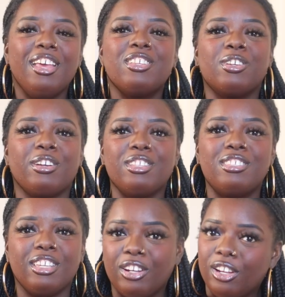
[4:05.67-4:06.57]
so
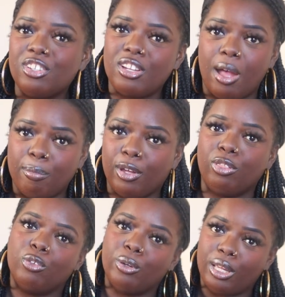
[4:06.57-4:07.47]
consider shopping
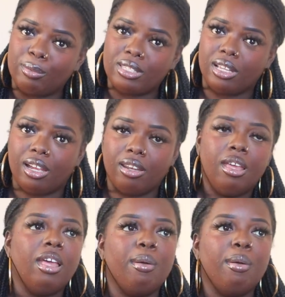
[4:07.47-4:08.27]
through Amazon